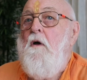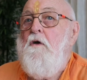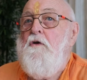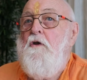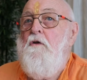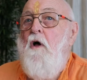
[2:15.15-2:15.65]
He
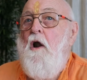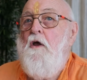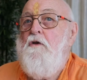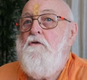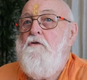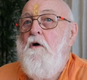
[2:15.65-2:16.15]
said,
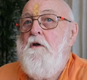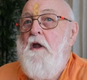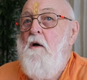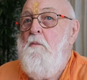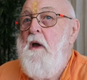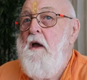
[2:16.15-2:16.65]
knowledge has got
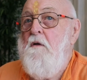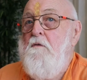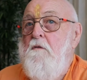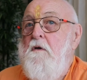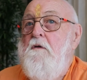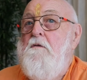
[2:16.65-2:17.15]
no
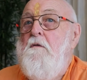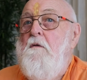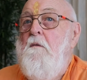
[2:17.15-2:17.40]
boundaries.